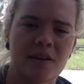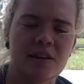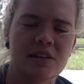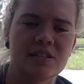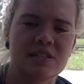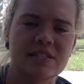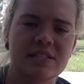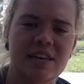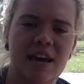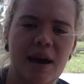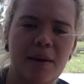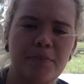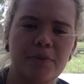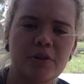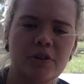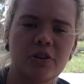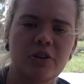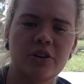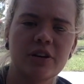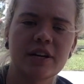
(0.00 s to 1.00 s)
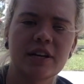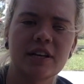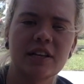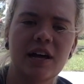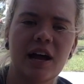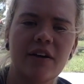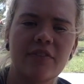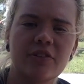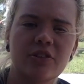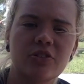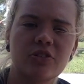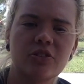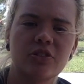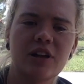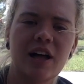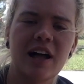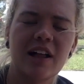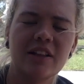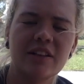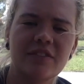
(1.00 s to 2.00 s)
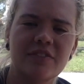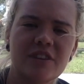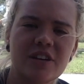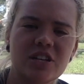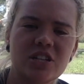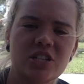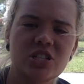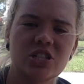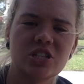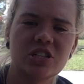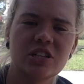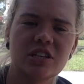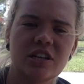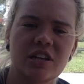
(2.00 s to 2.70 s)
scapular and clavicle elevation